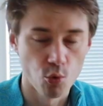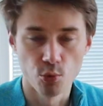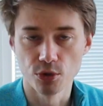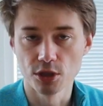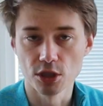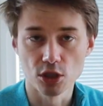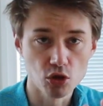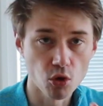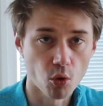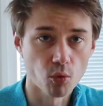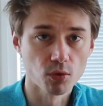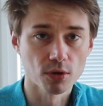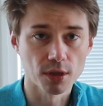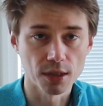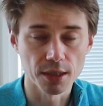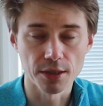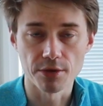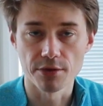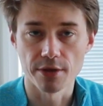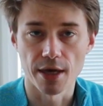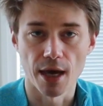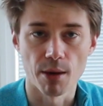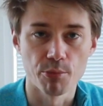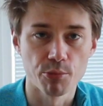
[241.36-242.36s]
which is
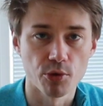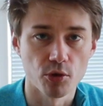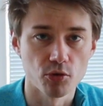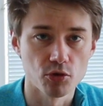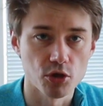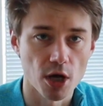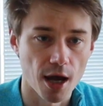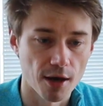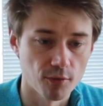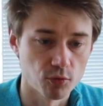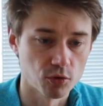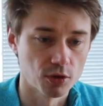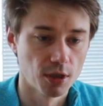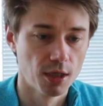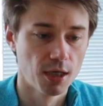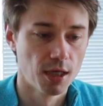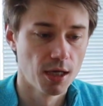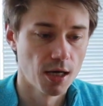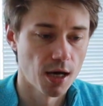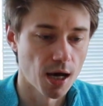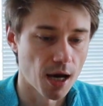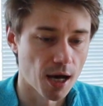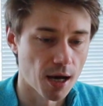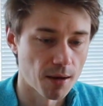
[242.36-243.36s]
totally the approach I would
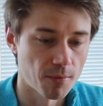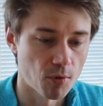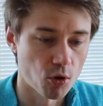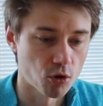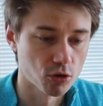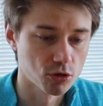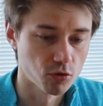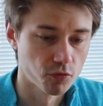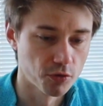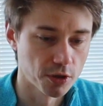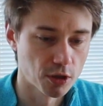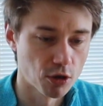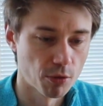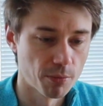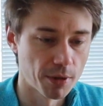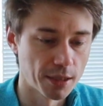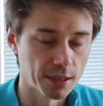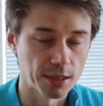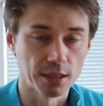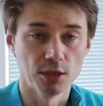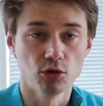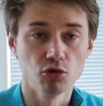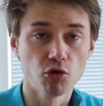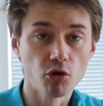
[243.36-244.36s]
also
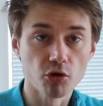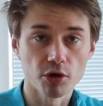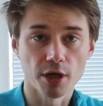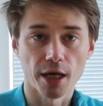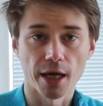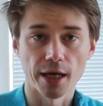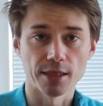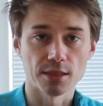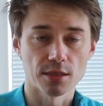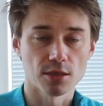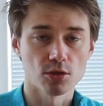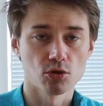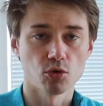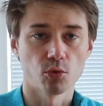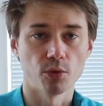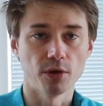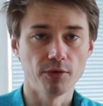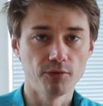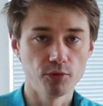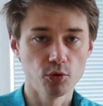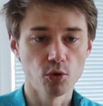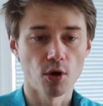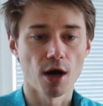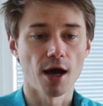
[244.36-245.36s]
recommend in your case. So
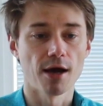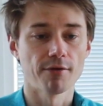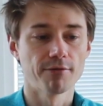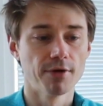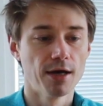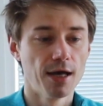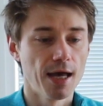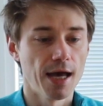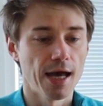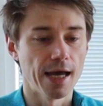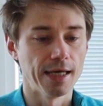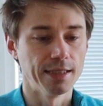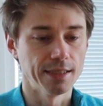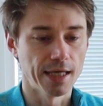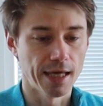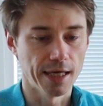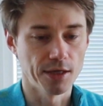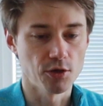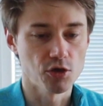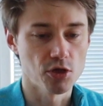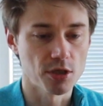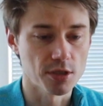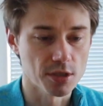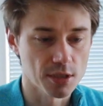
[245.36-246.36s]
if you have an
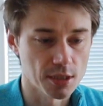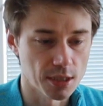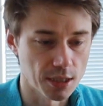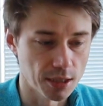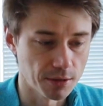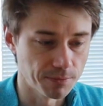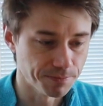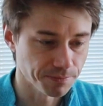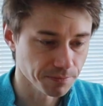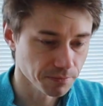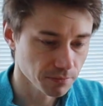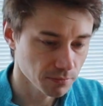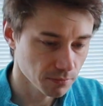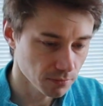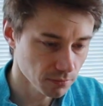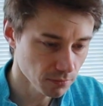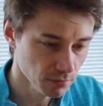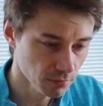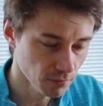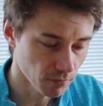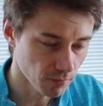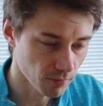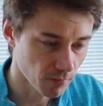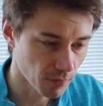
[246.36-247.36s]
agency,
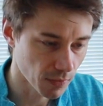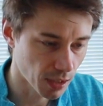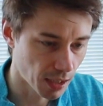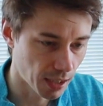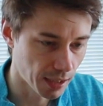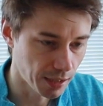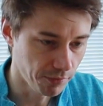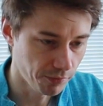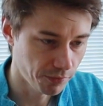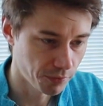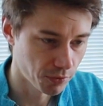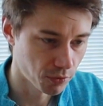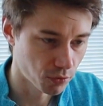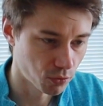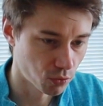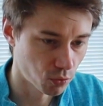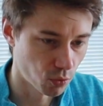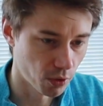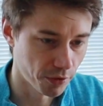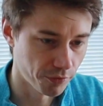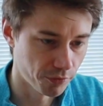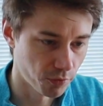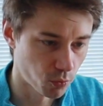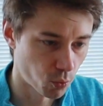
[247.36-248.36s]
if
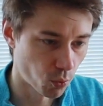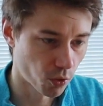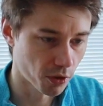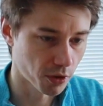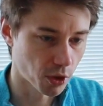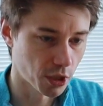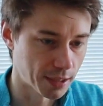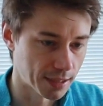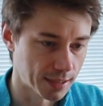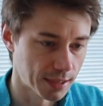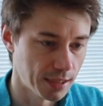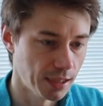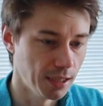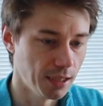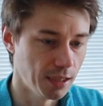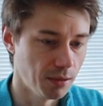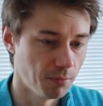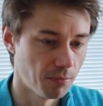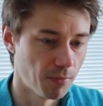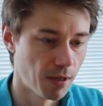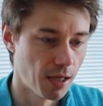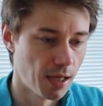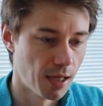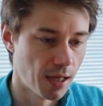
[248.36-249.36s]
you work in a
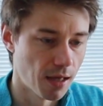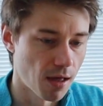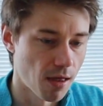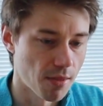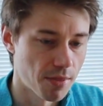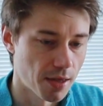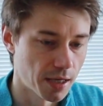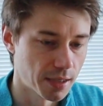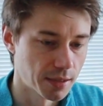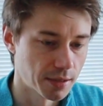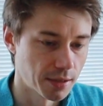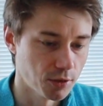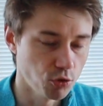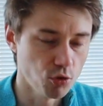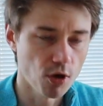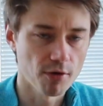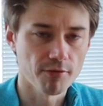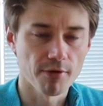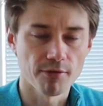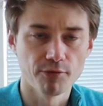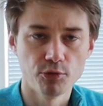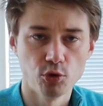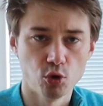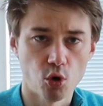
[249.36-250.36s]
team, then you
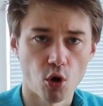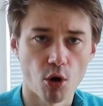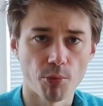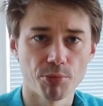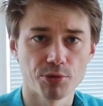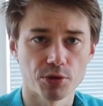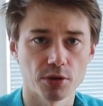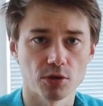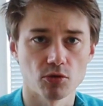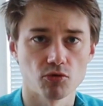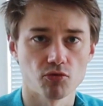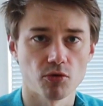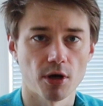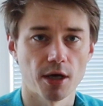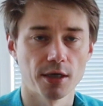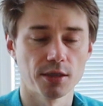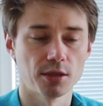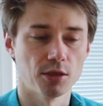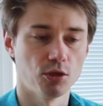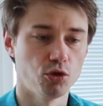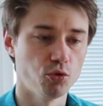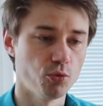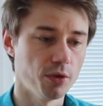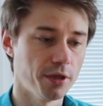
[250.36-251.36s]
have a few options,
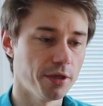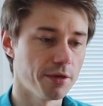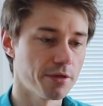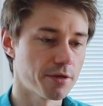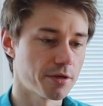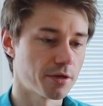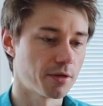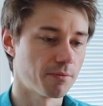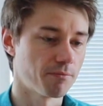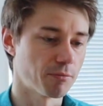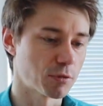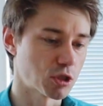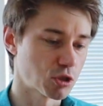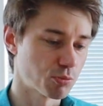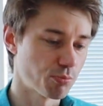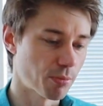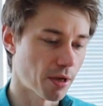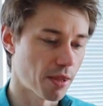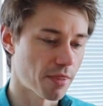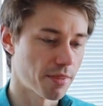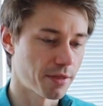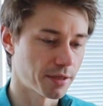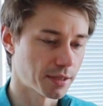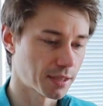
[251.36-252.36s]
right? You either
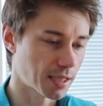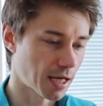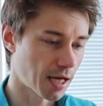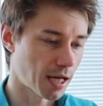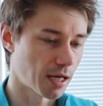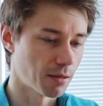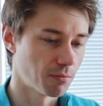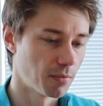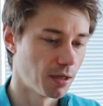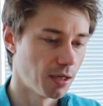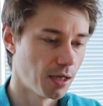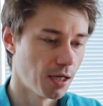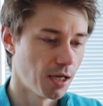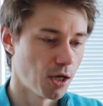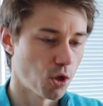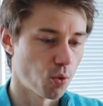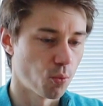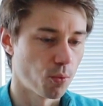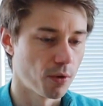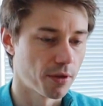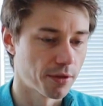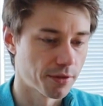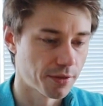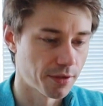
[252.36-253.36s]
spend the time
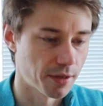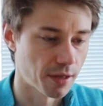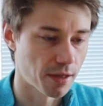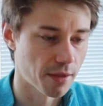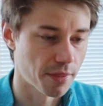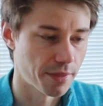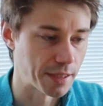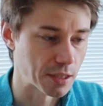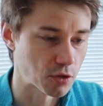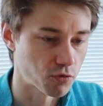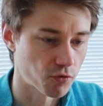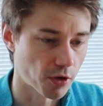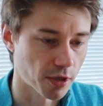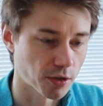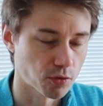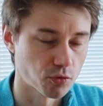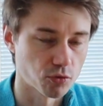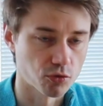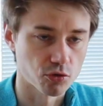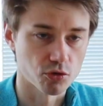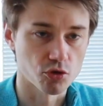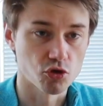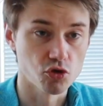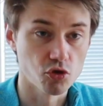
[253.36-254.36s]
with these
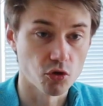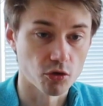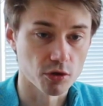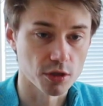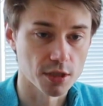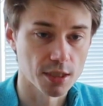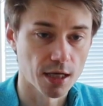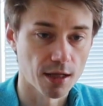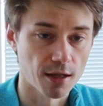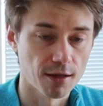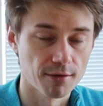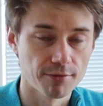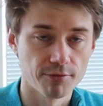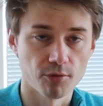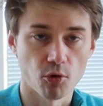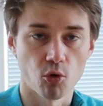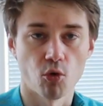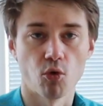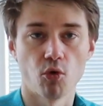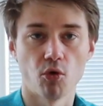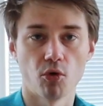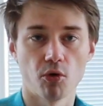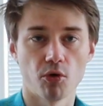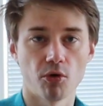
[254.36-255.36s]
recruiters yourself,
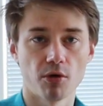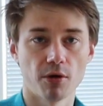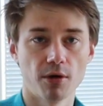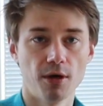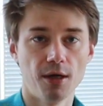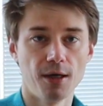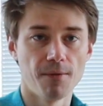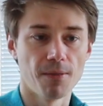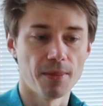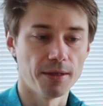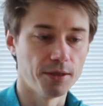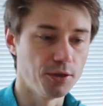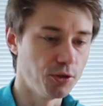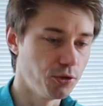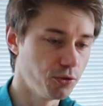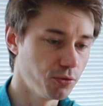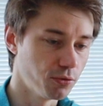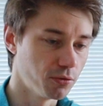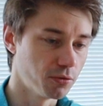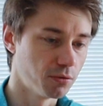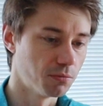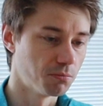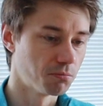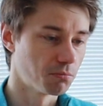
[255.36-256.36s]
or
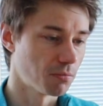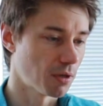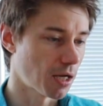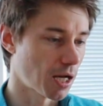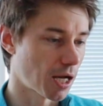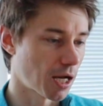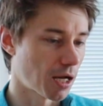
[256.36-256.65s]
you